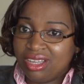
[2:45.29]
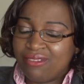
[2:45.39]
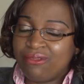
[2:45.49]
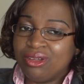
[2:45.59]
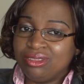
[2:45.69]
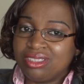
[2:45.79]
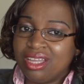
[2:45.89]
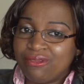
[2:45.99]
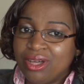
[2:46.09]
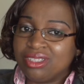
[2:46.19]
I
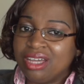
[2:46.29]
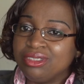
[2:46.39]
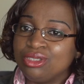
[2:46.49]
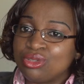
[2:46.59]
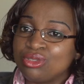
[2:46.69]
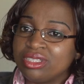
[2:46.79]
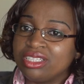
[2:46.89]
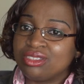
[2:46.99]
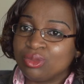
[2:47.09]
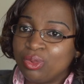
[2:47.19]
found having a
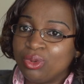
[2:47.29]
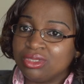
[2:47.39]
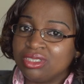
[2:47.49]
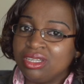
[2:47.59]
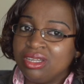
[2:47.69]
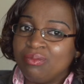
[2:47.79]
tutor-led support